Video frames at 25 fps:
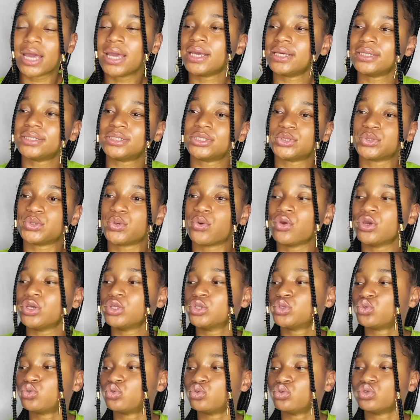it is going
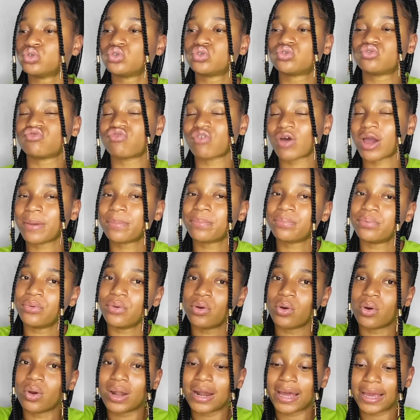to stripe
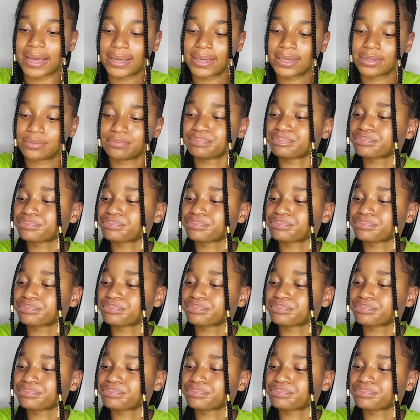your like